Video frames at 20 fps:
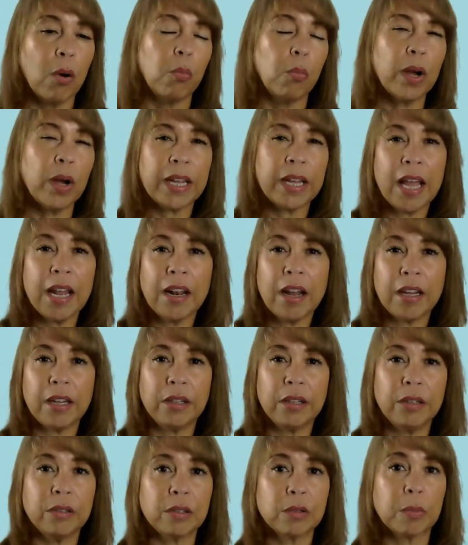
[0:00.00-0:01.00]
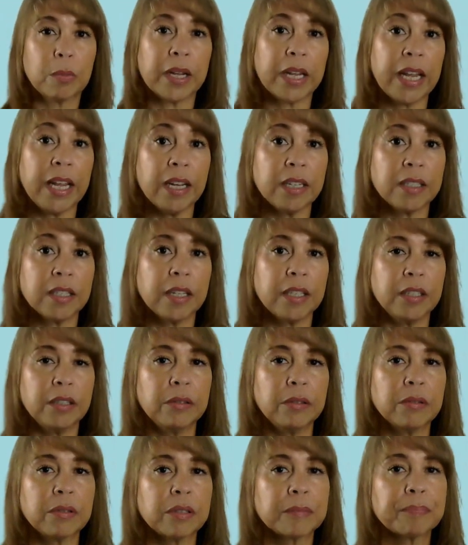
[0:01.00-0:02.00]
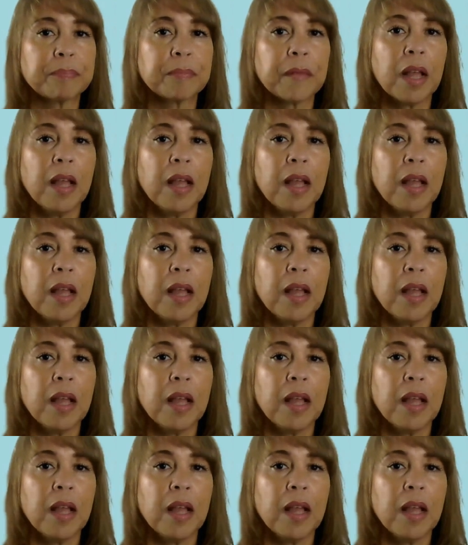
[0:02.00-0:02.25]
what can I use? What can't I use?